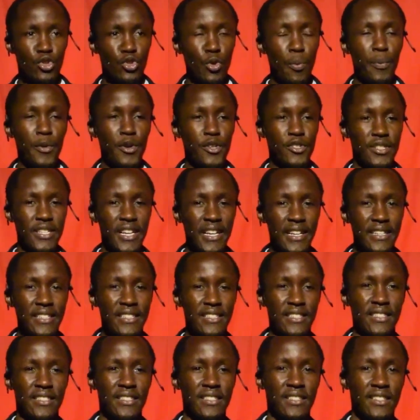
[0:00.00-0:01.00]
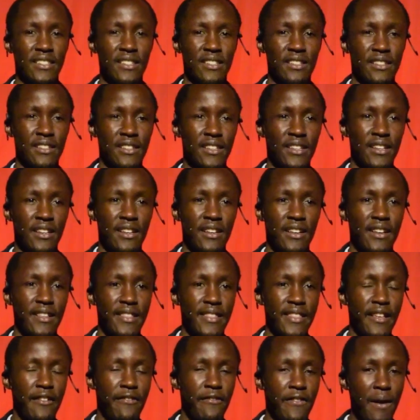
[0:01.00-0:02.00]
protect
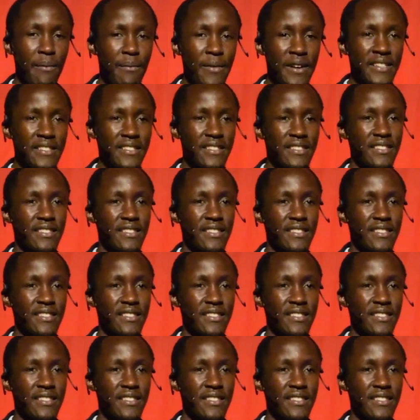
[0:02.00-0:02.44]
the farmers